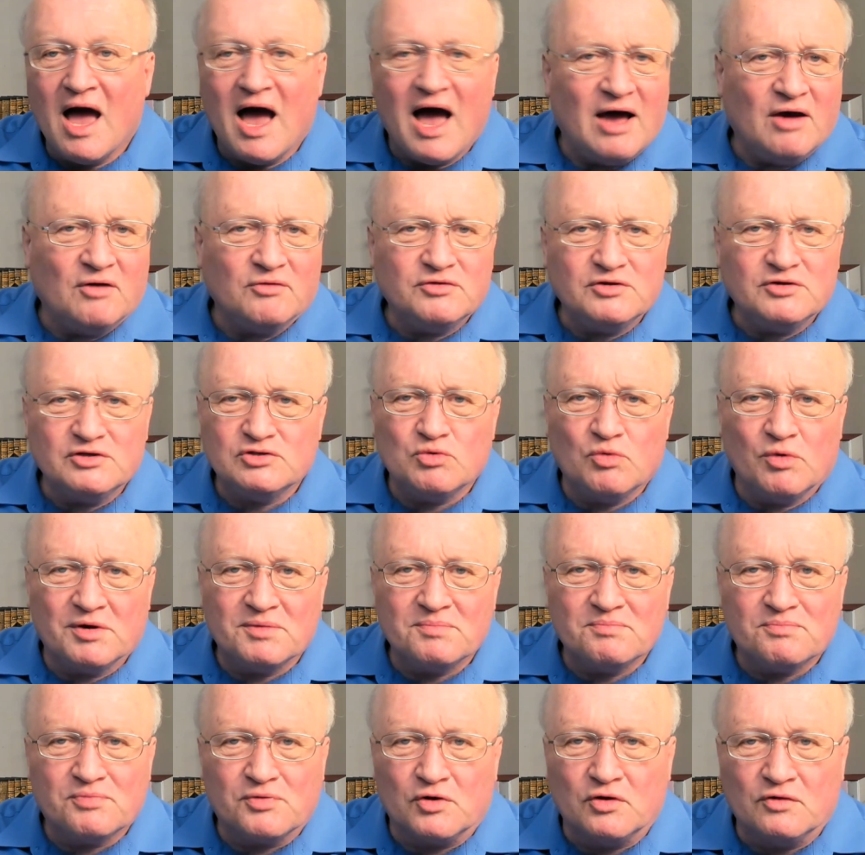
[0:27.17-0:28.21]
How does
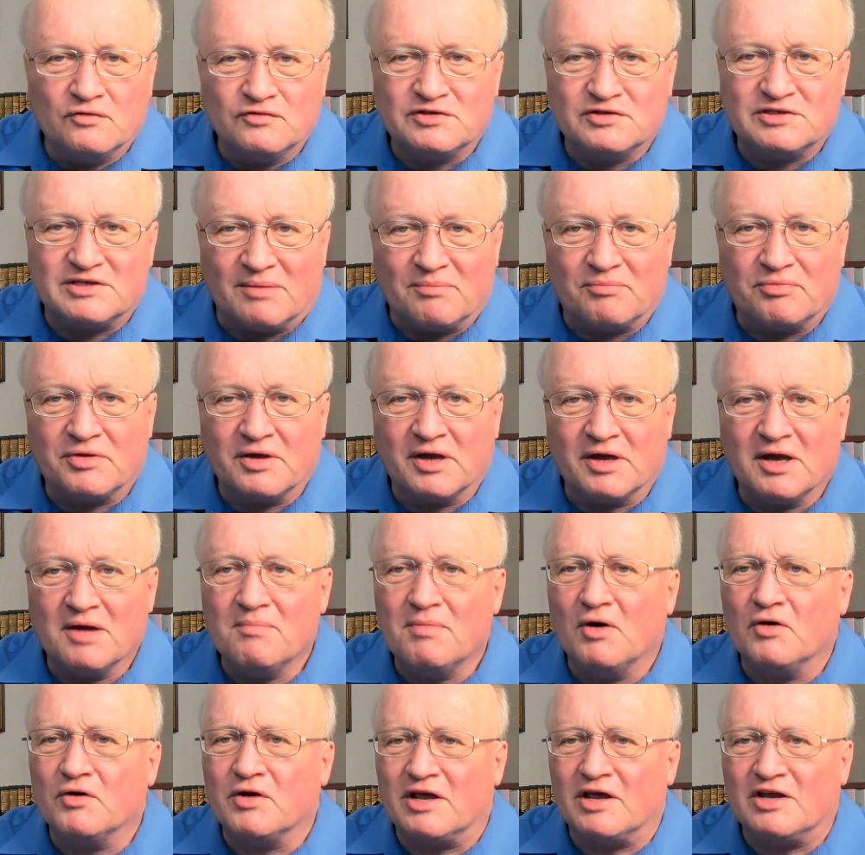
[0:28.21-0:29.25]
one prove something
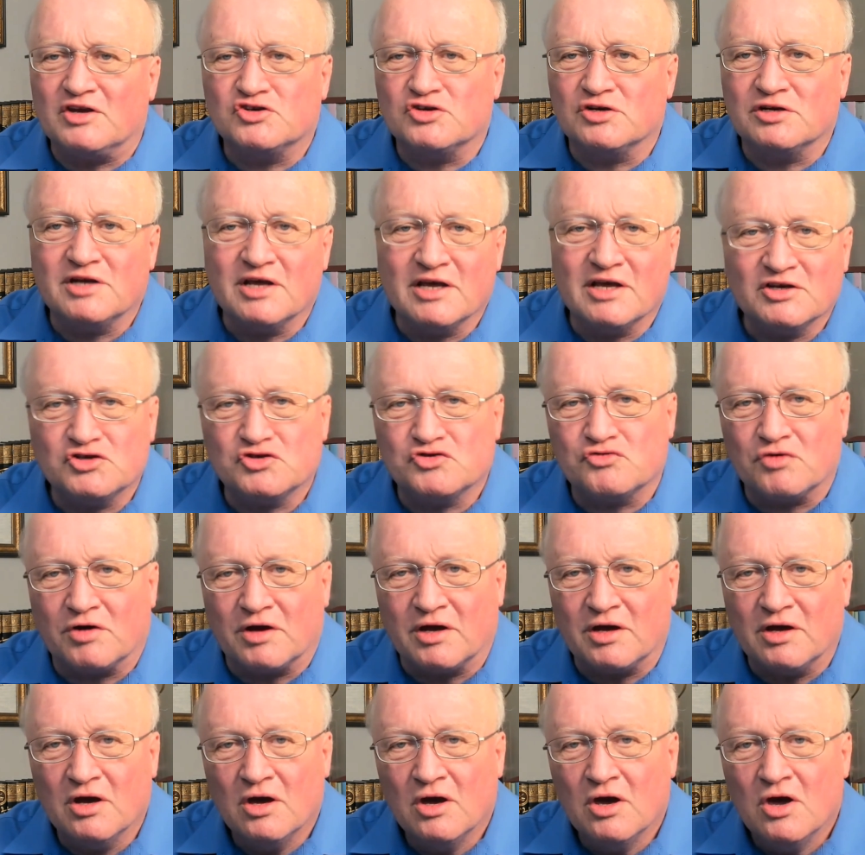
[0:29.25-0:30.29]
about ancient
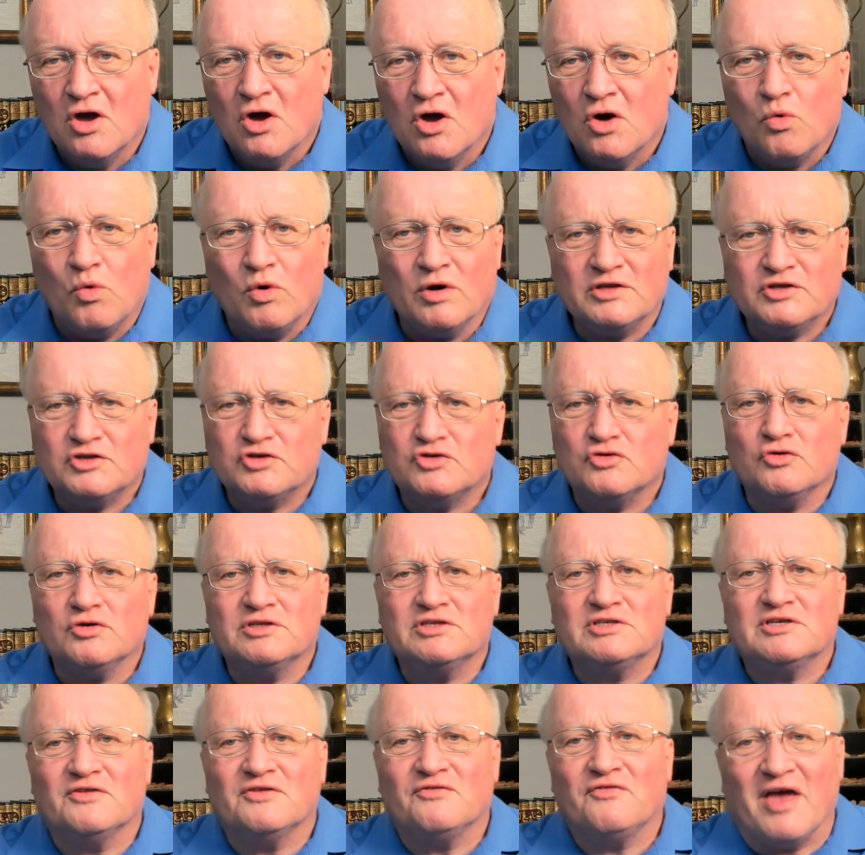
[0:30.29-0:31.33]
history? What
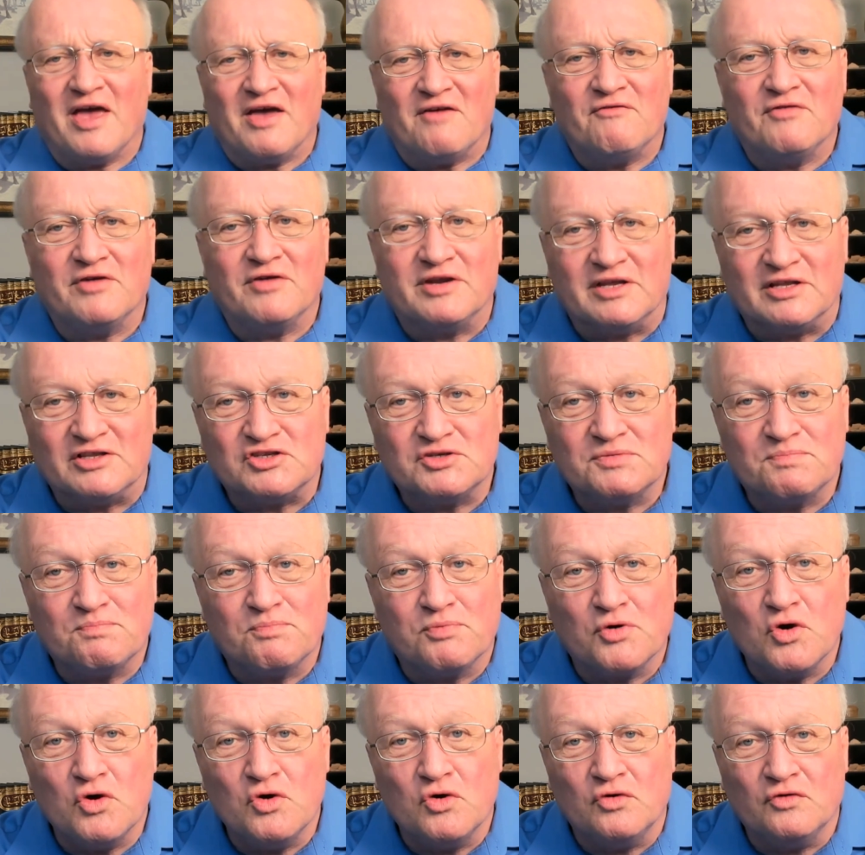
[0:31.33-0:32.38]
sorts of evidence
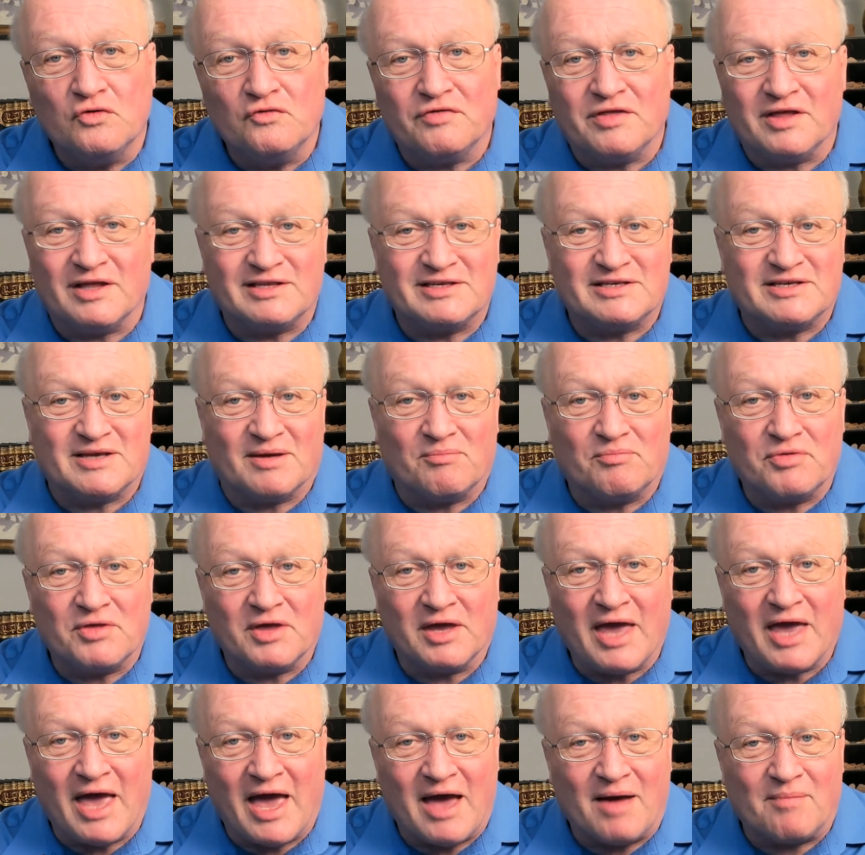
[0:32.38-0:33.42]
prove that
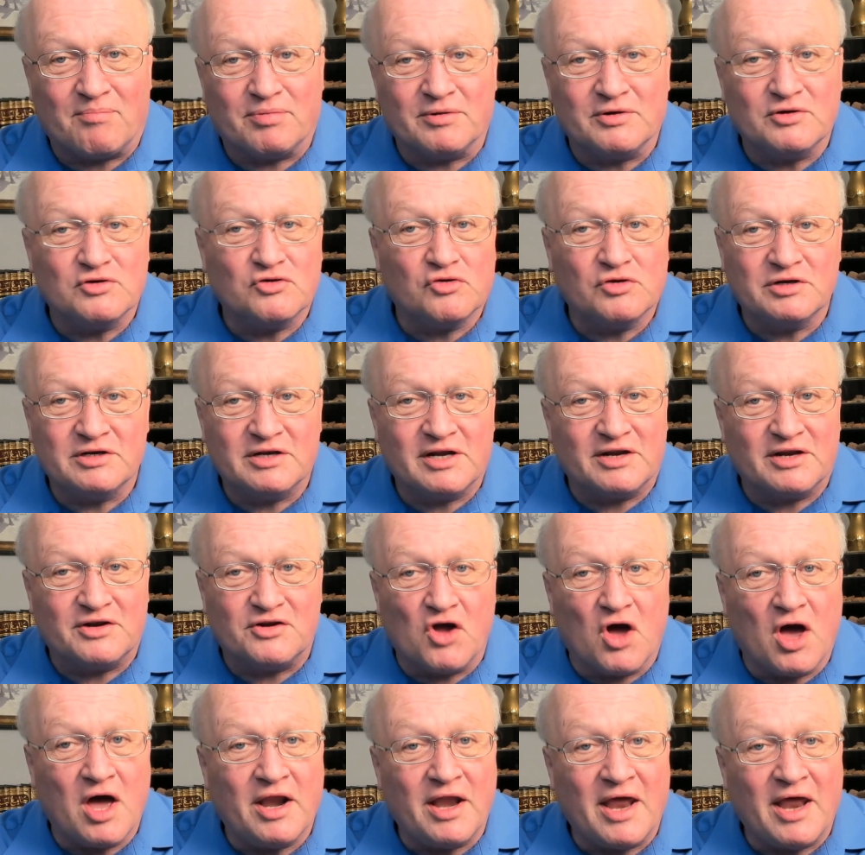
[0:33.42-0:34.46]
something happened or did
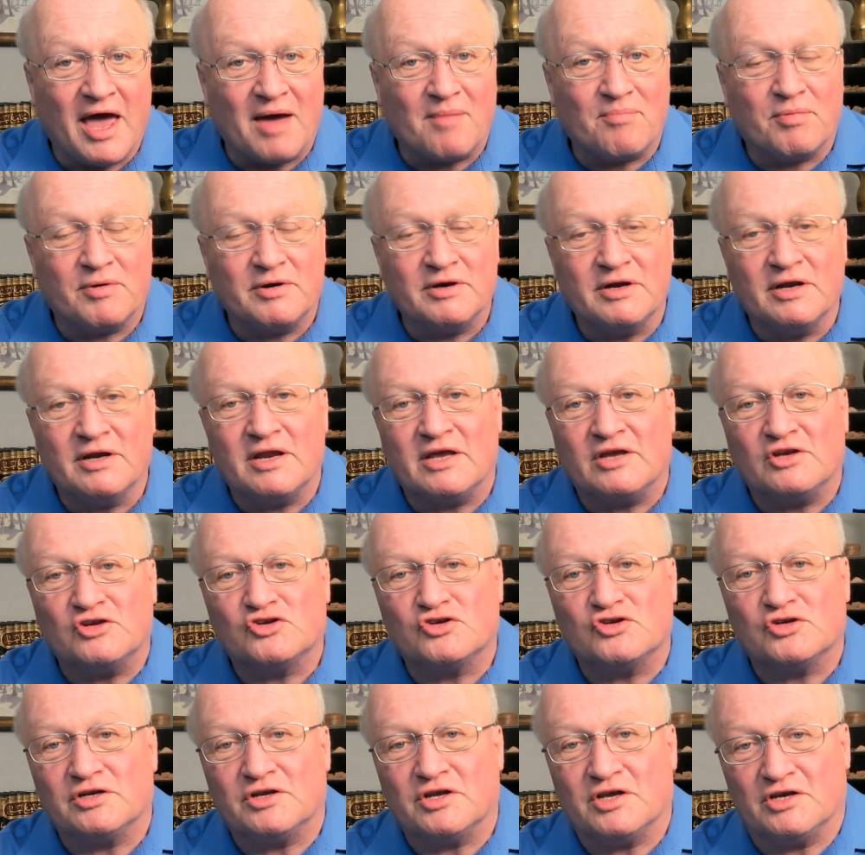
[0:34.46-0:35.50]
not happen in
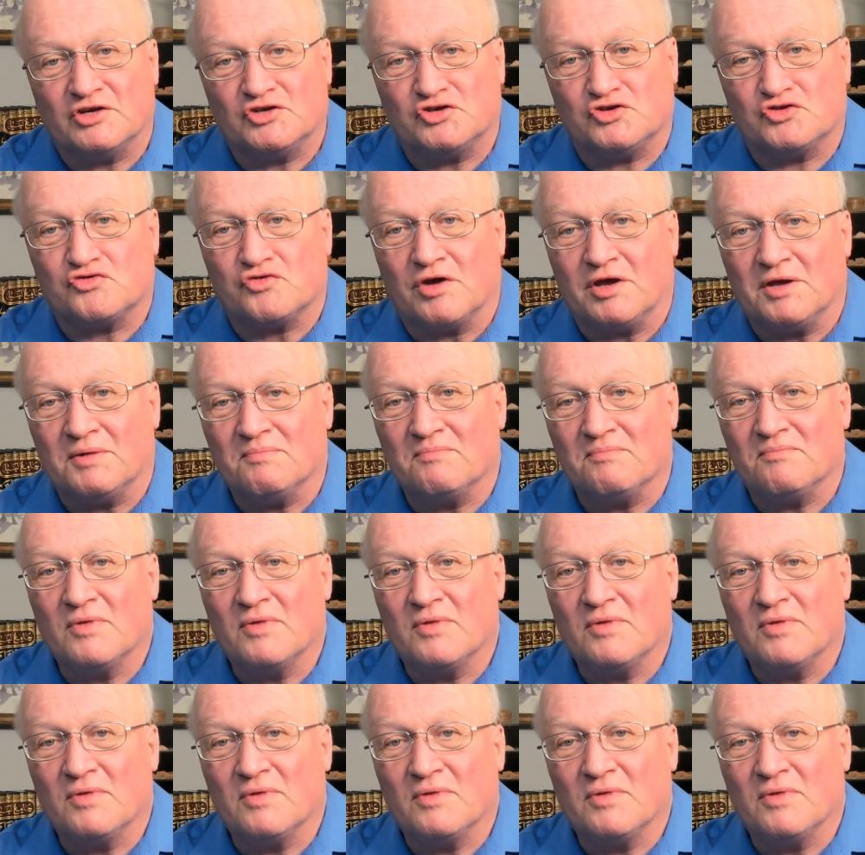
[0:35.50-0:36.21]
ancient history?